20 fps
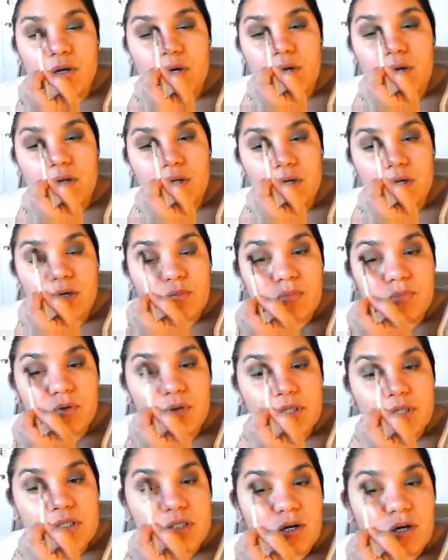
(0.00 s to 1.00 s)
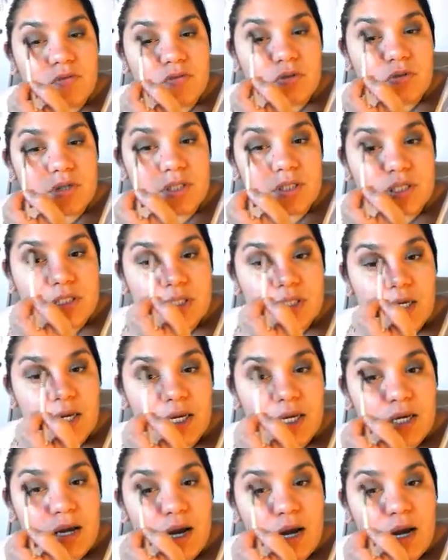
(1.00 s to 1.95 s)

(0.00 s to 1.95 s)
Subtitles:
Now you could pull this off during the day.